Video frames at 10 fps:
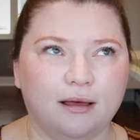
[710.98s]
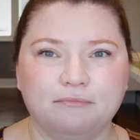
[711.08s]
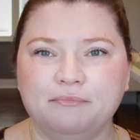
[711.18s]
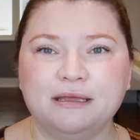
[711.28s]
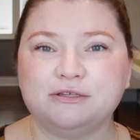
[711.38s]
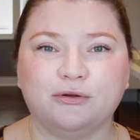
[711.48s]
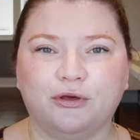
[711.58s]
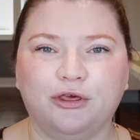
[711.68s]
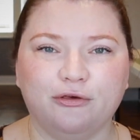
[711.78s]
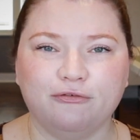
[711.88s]
mental
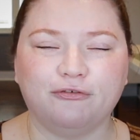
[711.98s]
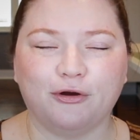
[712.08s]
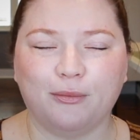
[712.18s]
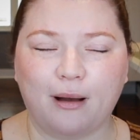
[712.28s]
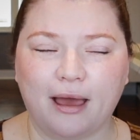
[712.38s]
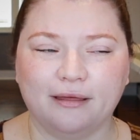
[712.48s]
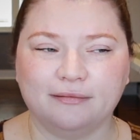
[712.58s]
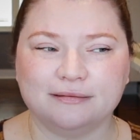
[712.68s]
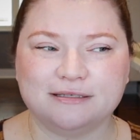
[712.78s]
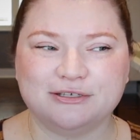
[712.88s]
queue for a
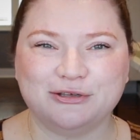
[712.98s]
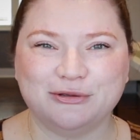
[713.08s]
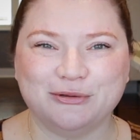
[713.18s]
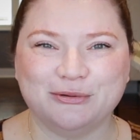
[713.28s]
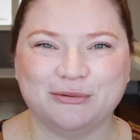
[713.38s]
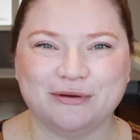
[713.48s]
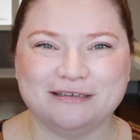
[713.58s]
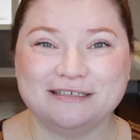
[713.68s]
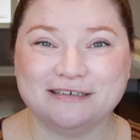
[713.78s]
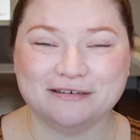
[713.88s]
while to
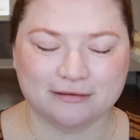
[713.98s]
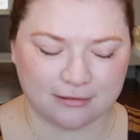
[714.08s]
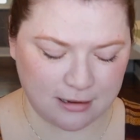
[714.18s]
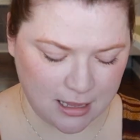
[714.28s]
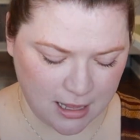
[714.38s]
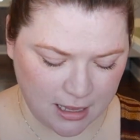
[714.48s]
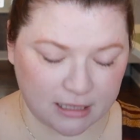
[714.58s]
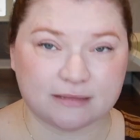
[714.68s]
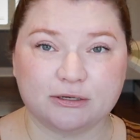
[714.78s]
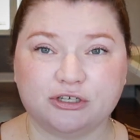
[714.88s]
do,
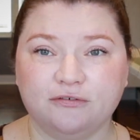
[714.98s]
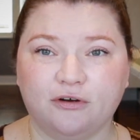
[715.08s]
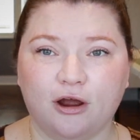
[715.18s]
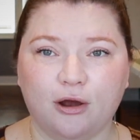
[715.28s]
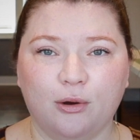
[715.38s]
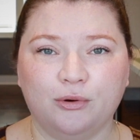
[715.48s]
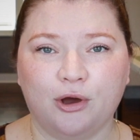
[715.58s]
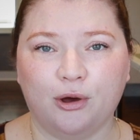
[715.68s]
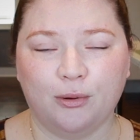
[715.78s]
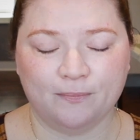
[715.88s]
especially for our own
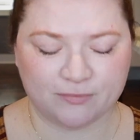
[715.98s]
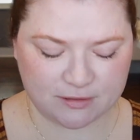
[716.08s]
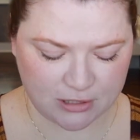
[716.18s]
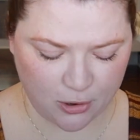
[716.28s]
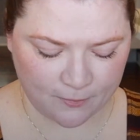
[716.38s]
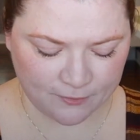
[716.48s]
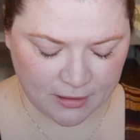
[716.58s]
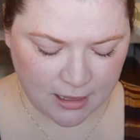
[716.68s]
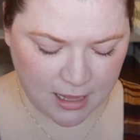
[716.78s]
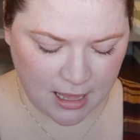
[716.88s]
home. So
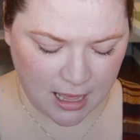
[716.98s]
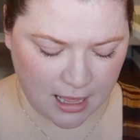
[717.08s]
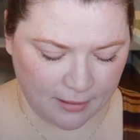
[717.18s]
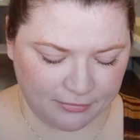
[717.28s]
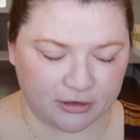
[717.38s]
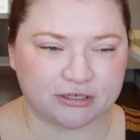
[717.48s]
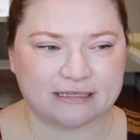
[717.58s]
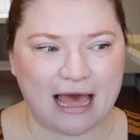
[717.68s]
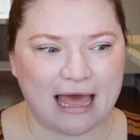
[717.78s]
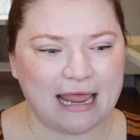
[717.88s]
there's
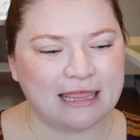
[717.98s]
that.